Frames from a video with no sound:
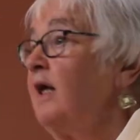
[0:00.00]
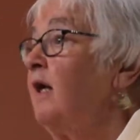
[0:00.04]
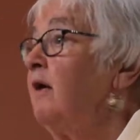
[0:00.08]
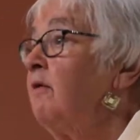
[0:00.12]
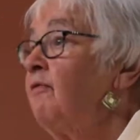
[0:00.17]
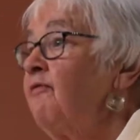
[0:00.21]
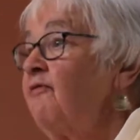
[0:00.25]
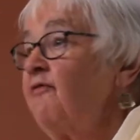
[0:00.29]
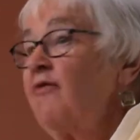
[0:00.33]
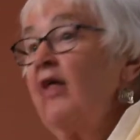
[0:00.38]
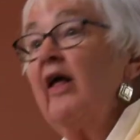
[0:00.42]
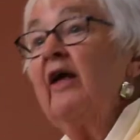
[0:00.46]

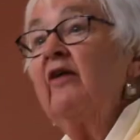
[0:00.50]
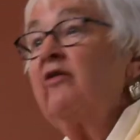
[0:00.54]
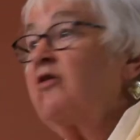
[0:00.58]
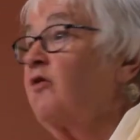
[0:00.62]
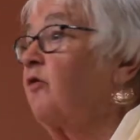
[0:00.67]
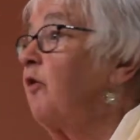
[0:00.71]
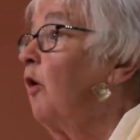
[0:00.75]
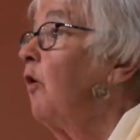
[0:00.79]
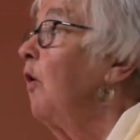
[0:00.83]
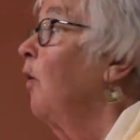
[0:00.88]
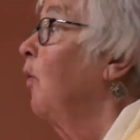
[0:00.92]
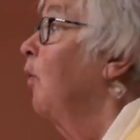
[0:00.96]
if they
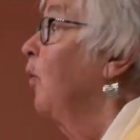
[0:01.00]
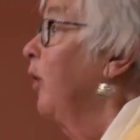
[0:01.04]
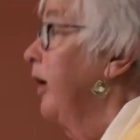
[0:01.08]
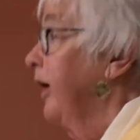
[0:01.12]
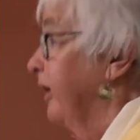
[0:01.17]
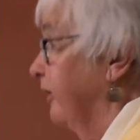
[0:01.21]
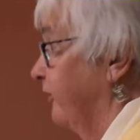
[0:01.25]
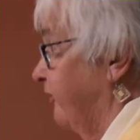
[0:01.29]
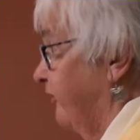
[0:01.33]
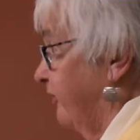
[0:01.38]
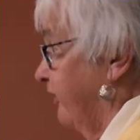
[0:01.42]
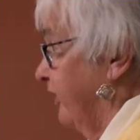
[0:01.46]
so
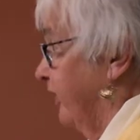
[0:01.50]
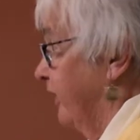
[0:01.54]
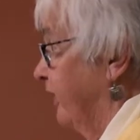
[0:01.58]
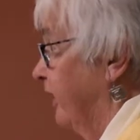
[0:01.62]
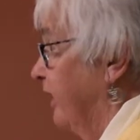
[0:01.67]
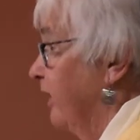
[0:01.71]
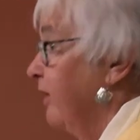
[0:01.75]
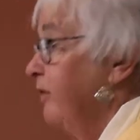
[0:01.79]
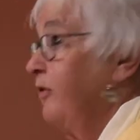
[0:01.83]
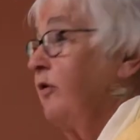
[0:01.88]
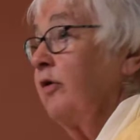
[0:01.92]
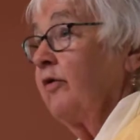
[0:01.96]
wished,
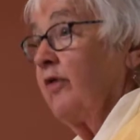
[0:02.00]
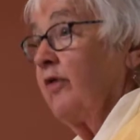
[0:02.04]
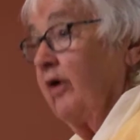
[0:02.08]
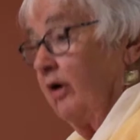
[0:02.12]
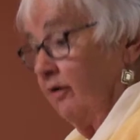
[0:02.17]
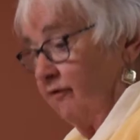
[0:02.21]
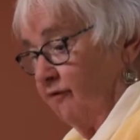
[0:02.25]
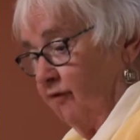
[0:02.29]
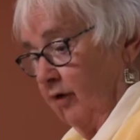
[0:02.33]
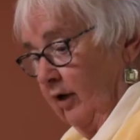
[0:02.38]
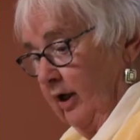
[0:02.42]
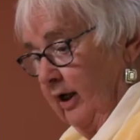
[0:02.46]
to
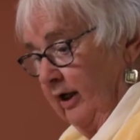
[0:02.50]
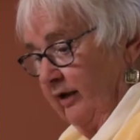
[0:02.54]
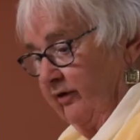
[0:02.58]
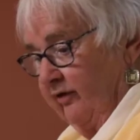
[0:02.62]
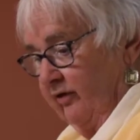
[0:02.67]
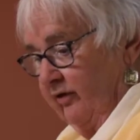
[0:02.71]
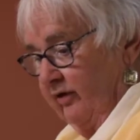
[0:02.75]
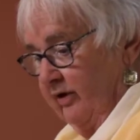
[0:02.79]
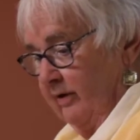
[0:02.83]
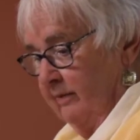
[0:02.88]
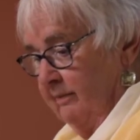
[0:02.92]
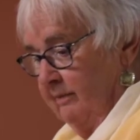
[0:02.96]
their
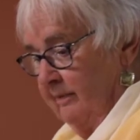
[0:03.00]
fullest.